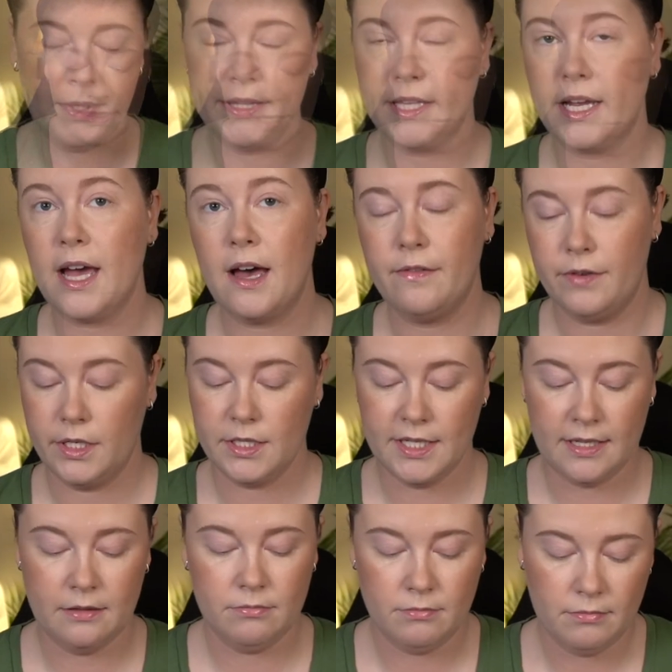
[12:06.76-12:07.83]
but the cover
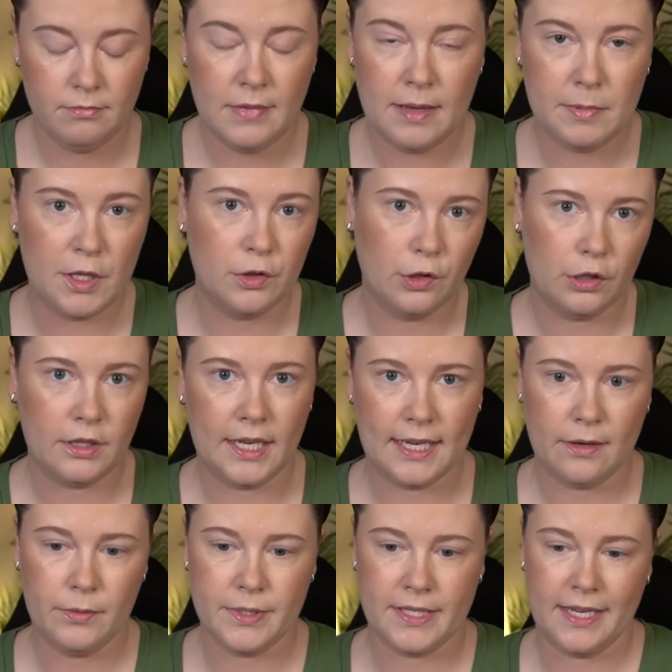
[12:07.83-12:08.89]
did maybe look like
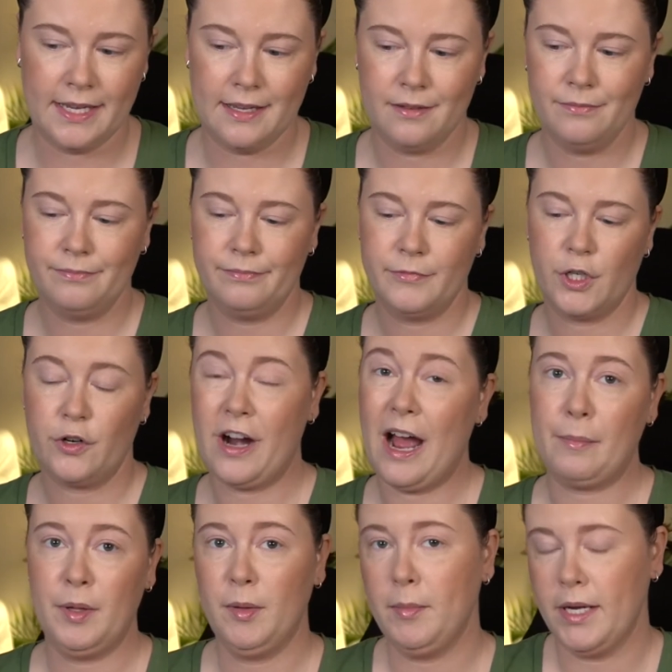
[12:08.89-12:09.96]
it was a
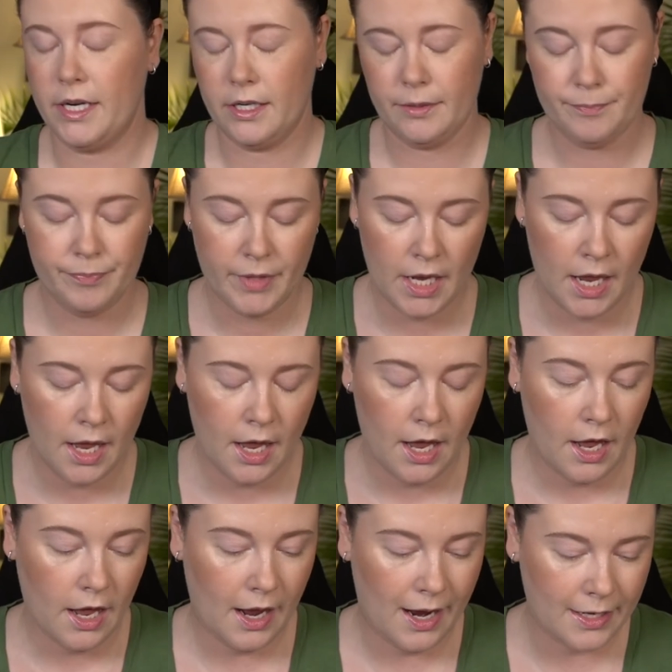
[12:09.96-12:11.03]
crappy mirror.
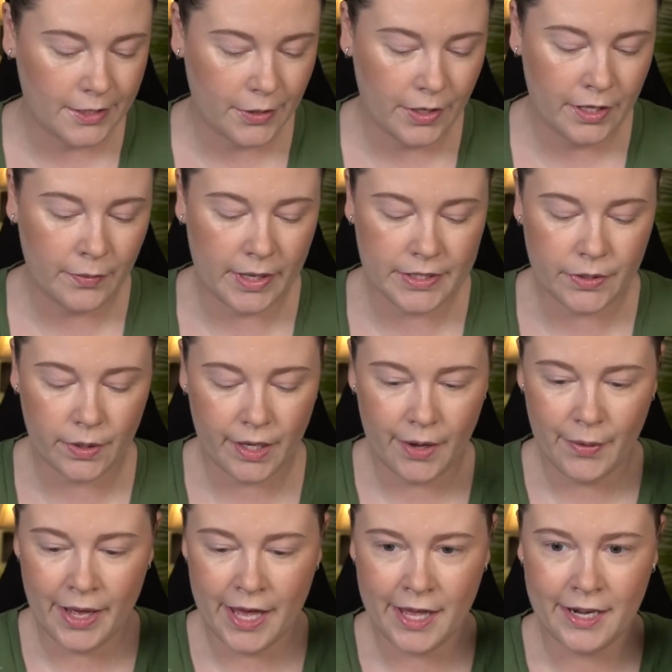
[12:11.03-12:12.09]
Uh, so anyway, so I'll
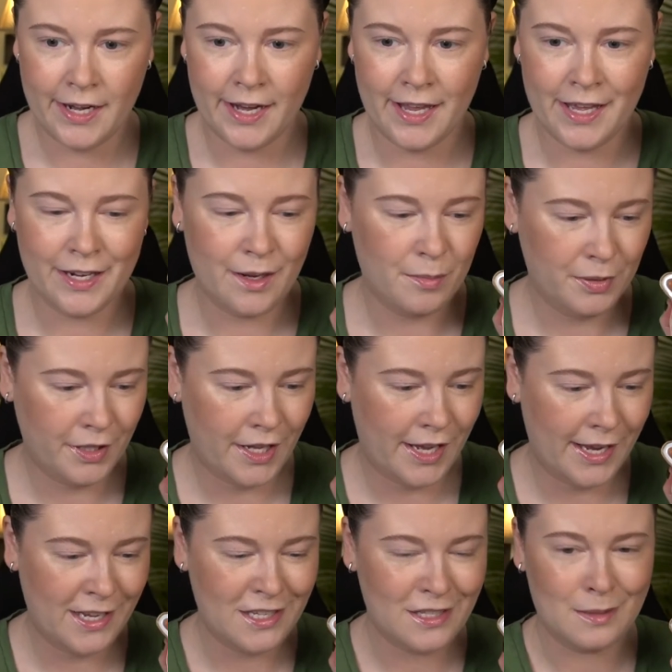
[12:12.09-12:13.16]
go ahead and
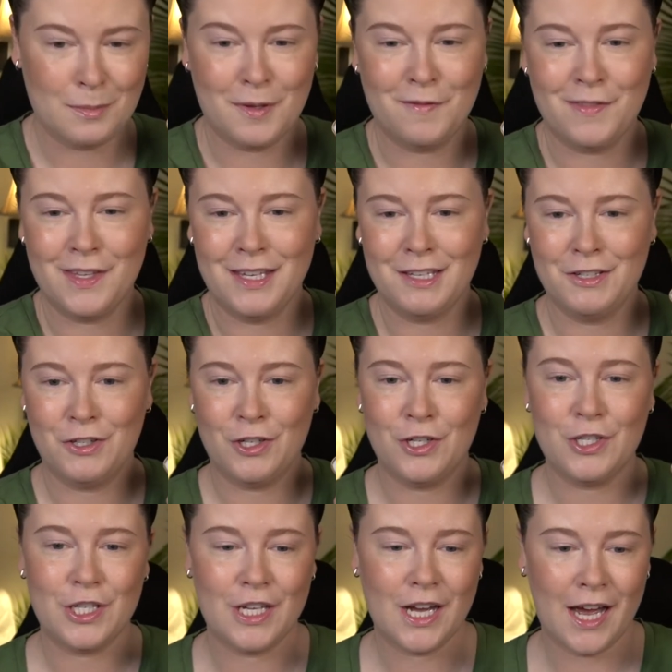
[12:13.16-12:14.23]
apply some of the
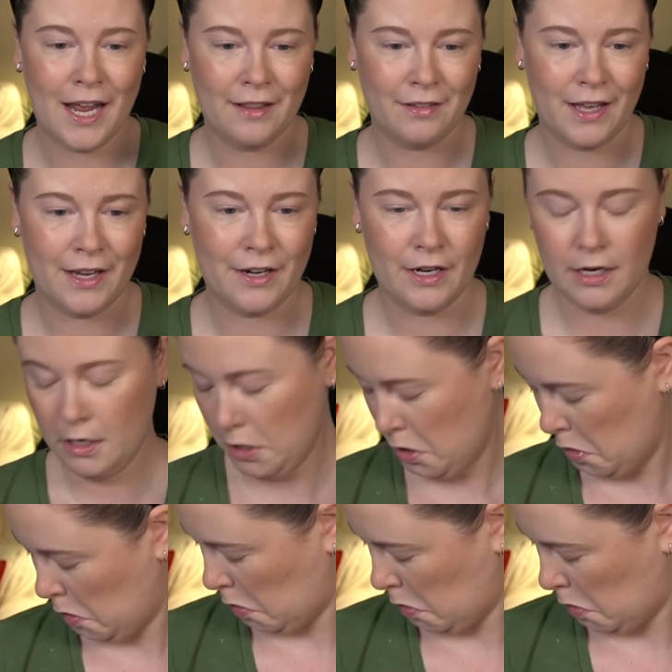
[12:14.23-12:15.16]
Gingy highlighter.